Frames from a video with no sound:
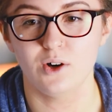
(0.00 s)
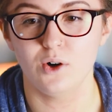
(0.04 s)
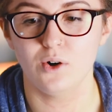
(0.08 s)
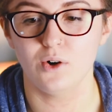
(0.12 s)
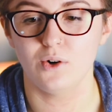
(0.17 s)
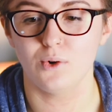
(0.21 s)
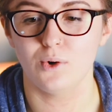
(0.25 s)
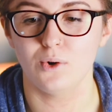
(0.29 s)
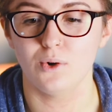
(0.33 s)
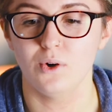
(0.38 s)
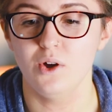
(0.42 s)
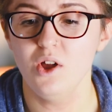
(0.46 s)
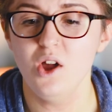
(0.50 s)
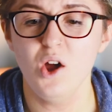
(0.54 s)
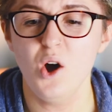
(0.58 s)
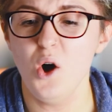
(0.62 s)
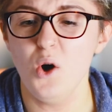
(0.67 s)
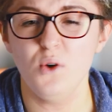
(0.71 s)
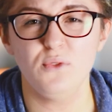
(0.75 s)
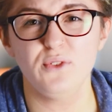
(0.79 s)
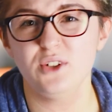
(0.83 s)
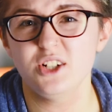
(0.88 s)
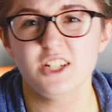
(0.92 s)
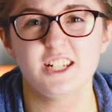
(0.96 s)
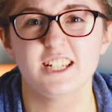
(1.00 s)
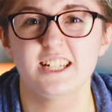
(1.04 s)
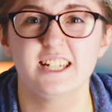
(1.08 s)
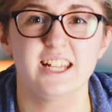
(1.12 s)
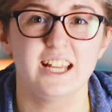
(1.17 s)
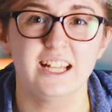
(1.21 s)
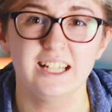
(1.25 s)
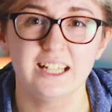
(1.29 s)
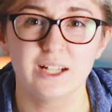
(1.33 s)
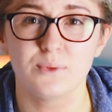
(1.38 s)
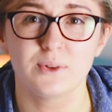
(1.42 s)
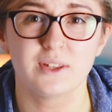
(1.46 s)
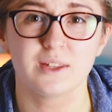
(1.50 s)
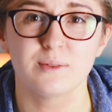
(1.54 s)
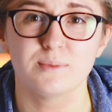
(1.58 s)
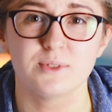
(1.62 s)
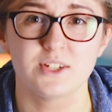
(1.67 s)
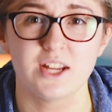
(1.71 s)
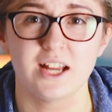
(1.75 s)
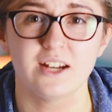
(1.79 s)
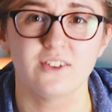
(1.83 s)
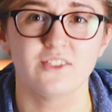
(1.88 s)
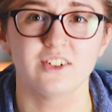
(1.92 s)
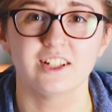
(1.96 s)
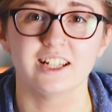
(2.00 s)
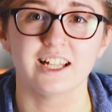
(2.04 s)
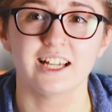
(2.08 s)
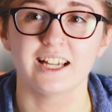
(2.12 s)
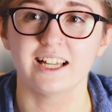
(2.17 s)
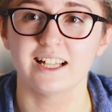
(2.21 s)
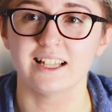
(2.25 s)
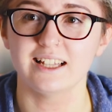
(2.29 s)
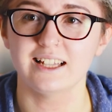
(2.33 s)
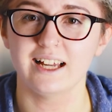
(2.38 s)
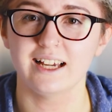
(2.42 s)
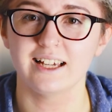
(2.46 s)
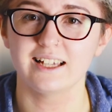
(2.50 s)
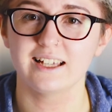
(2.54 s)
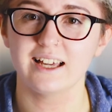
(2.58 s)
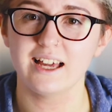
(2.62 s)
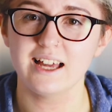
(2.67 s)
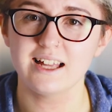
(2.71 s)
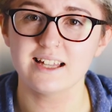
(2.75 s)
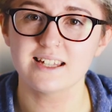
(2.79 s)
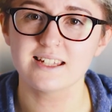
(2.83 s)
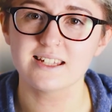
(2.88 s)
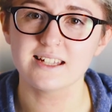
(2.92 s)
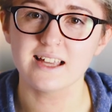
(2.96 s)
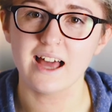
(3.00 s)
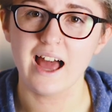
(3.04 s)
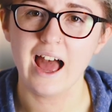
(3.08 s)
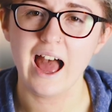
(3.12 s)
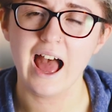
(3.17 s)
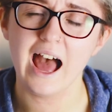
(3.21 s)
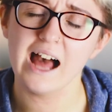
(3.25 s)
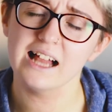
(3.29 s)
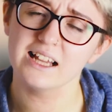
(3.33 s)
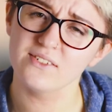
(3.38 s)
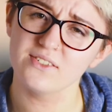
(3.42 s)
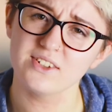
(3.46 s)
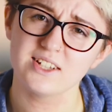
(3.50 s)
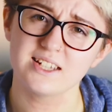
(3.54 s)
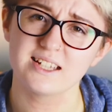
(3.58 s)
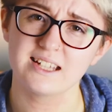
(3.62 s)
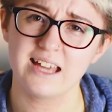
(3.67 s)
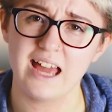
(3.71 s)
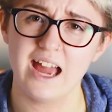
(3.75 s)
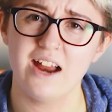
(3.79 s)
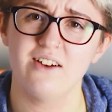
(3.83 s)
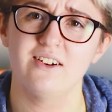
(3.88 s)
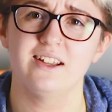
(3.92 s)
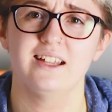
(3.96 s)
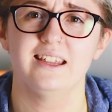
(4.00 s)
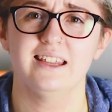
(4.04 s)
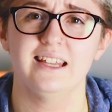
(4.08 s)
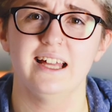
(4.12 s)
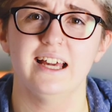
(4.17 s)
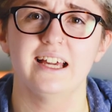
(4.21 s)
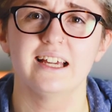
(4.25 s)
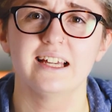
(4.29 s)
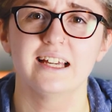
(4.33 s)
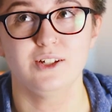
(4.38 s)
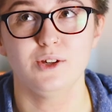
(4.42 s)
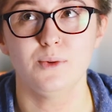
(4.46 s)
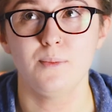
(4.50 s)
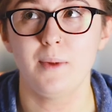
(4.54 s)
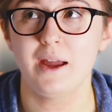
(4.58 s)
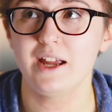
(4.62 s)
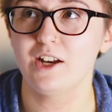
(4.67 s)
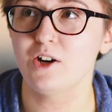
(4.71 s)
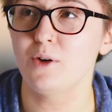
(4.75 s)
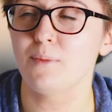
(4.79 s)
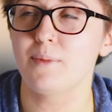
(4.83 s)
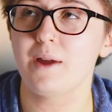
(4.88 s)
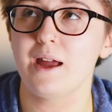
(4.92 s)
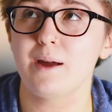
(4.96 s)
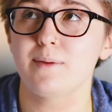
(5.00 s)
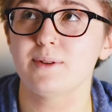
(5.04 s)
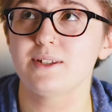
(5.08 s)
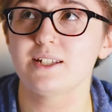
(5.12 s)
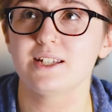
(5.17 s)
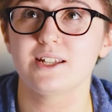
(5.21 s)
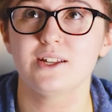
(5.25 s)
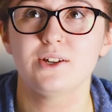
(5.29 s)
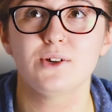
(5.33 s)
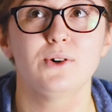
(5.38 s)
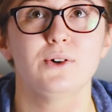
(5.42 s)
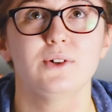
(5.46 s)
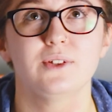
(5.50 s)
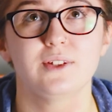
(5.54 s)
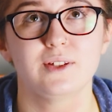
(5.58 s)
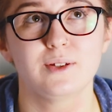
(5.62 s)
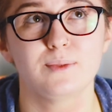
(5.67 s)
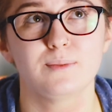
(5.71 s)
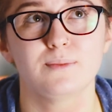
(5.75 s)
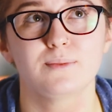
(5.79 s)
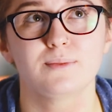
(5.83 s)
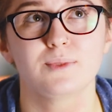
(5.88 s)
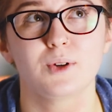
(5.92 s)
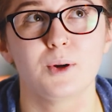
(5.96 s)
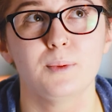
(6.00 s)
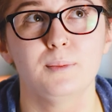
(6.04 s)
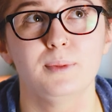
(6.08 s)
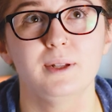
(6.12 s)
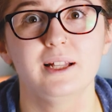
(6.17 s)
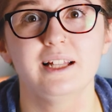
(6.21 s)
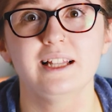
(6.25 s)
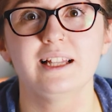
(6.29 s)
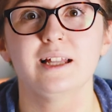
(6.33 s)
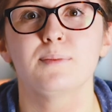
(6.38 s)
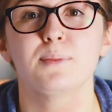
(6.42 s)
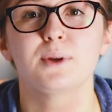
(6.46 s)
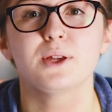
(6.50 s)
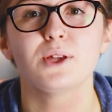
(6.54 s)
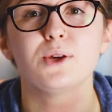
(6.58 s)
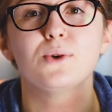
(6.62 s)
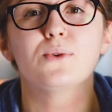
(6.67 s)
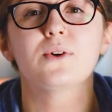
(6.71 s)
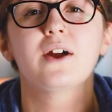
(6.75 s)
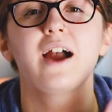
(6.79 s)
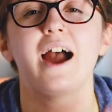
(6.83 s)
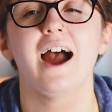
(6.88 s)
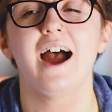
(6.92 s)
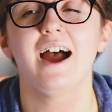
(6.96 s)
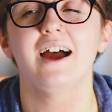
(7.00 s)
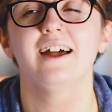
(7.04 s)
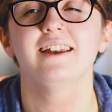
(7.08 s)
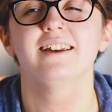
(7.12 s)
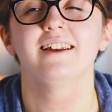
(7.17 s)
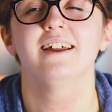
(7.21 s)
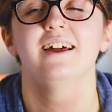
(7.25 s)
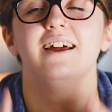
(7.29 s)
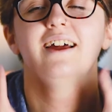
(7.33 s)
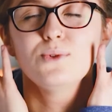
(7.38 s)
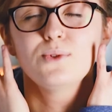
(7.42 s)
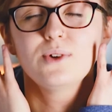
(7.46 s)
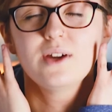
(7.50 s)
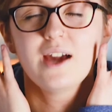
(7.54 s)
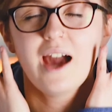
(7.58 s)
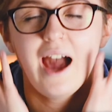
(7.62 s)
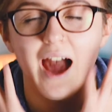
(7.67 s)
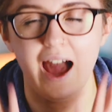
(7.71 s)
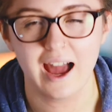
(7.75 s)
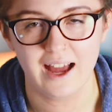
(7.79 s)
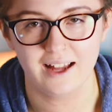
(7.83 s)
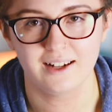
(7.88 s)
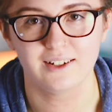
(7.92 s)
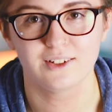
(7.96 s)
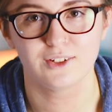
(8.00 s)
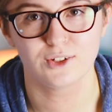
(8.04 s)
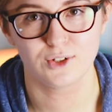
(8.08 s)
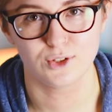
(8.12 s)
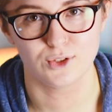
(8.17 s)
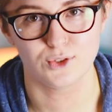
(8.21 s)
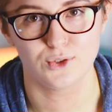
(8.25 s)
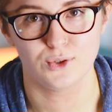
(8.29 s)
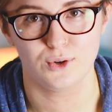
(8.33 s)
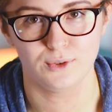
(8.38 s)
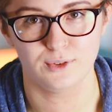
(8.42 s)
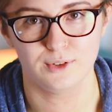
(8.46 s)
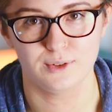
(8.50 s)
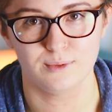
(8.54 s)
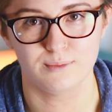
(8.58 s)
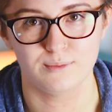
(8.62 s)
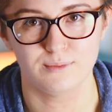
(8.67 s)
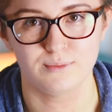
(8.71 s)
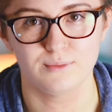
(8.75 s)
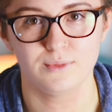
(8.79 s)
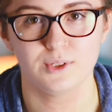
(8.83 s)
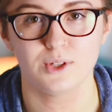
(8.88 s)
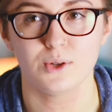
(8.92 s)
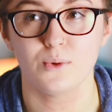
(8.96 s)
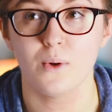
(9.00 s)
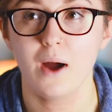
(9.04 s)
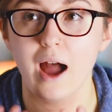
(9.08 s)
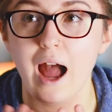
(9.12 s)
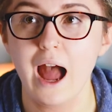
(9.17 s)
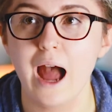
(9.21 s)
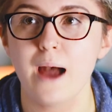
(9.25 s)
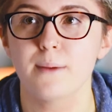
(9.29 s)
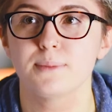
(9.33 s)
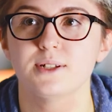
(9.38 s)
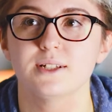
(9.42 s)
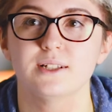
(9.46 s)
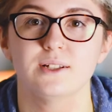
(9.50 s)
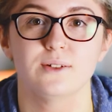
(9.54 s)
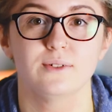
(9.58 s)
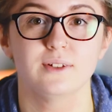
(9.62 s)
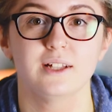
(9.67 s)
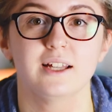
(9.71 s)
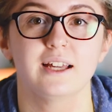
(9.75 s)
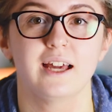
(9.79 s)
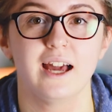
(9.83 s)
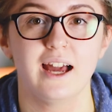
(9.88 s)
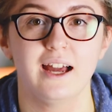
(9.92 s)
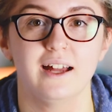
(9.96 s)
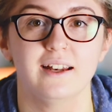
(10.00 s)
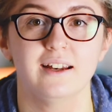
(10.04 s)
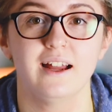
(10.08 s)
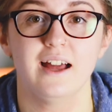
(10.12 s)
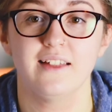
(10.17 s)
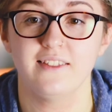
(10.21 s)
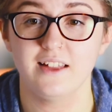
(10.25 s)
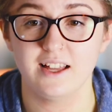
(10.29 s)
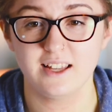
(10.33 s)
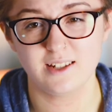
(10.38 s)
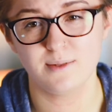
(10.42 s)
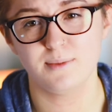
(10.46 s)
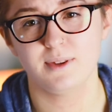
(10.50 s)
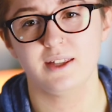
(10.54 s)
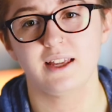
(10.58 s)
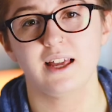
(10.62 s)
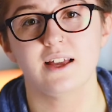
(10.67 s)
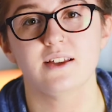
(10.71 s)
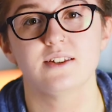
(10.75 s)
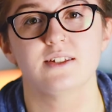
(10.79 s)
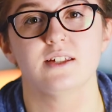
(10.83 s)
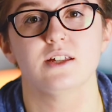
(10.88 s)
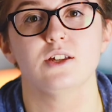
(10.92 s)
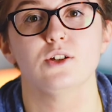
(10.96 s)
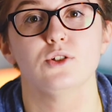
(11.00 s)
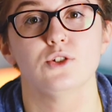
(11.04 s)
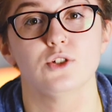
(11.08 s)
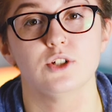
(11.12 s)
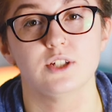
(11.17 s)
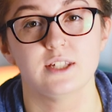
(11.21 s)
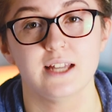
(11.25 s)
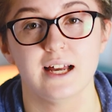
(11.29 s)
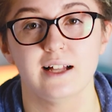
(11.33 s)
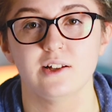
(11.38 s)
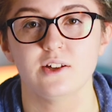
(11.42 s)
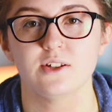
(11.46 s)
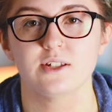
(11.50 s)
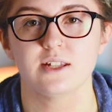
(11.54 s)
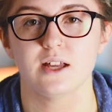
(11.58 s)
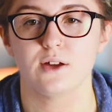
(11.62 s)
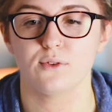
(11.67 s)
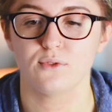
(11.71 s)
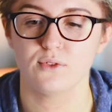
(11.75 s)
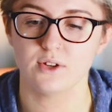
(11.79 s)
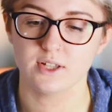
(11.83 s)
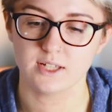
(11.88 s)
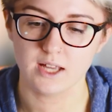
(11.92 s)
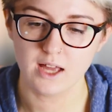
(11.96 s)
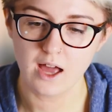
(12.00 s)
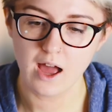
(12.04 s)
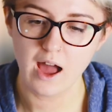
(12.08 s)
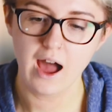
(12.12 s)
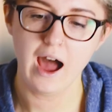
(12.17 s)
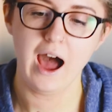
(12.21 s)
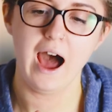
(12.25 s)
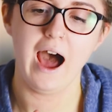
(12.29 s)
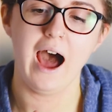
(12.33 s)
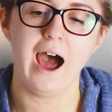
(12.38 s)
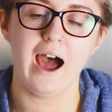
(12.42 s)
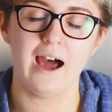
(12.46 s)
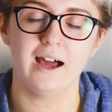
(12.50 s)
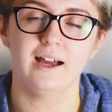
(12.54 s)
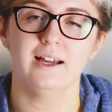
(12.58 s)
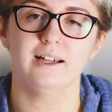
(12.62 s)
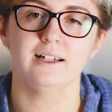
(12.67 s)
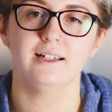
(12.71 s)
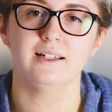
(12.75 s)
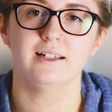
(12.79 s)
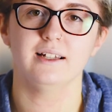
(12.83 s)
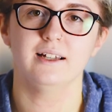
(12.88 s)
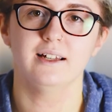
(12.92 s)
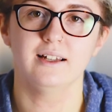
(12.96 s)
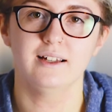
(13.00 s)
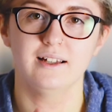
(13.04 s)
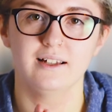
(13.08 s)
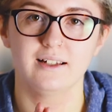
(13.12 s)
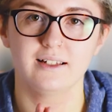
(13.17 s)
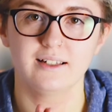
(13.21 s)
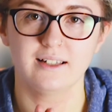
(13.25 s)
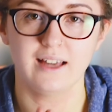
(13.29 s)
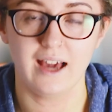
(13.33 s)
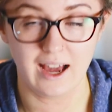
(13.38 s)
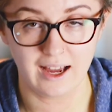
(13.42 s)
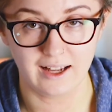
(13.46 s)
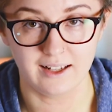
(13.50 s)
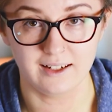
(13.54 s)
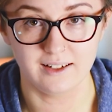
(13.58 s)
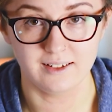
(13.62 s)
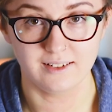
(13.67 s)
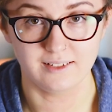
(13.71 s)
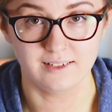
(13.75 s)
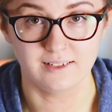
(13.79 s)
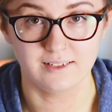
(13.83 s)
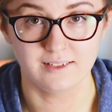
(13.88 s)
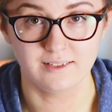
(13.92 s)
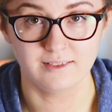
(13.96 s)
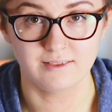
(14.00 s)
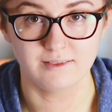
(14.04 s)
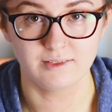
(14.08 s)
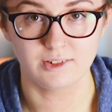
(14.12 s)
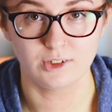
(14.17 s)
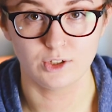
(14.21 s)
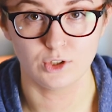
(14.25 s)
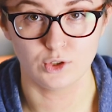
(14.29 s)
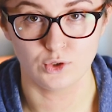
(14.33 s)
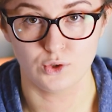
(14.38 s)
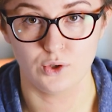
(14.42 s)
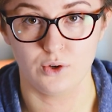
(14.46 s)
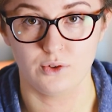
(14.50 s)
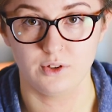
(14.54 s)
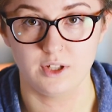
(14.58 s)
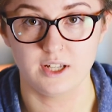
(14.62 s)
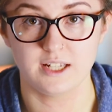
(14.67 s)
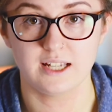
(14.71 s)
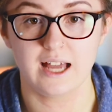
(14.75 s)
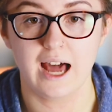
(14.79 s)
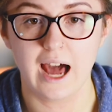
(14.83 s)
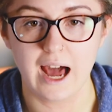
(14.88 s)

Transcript: Or for just dealing with them generally. Like, it's a hell of a scary thing. You may not be able to cure them completely, but you can control them. You absolutely can. And that's something else that you should tell yourself is, I can control this.